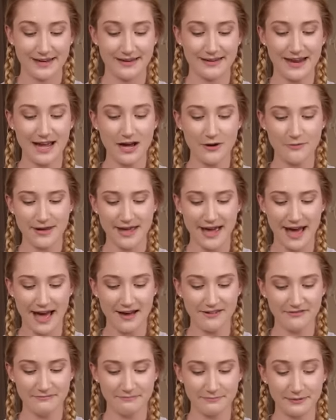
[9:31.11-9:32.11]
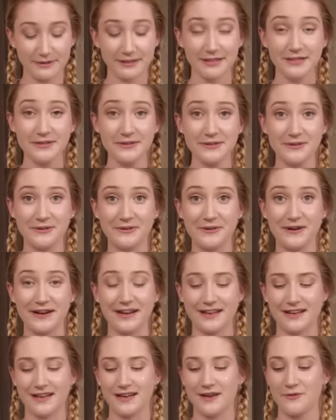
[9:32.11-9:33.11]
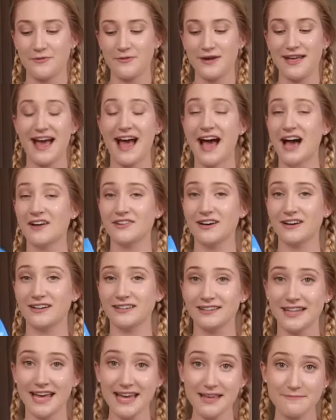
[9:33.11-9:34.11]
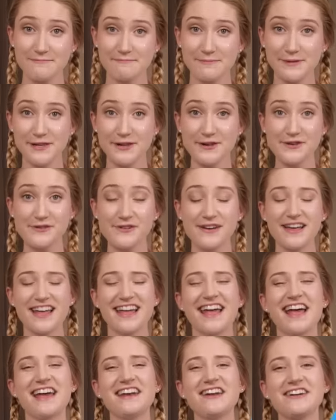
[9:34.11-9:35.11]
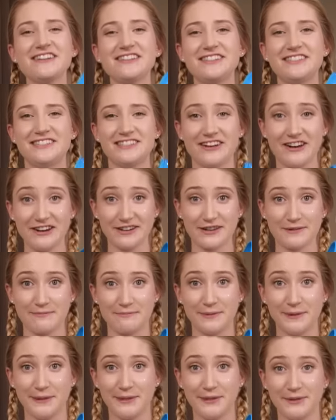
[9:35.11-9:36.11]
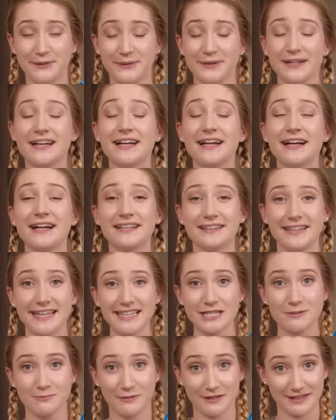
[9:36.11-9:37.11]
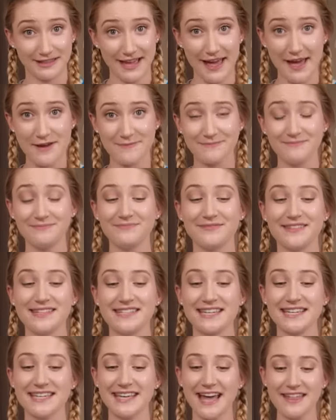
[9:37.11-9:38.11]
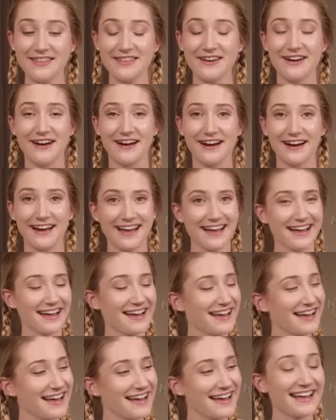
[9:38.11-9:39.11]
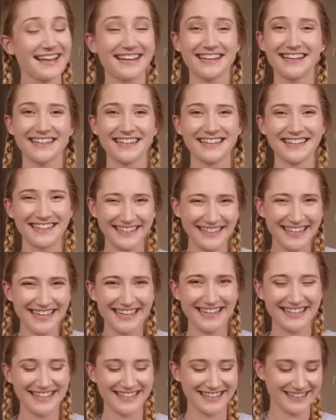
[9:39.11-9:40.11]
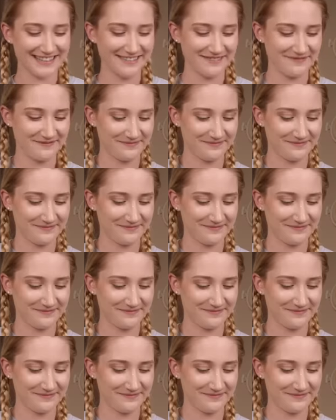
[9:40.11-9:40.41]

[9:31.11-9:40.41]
Now we have blue. We have our light blue and our dark blue. Let's put them together. Click.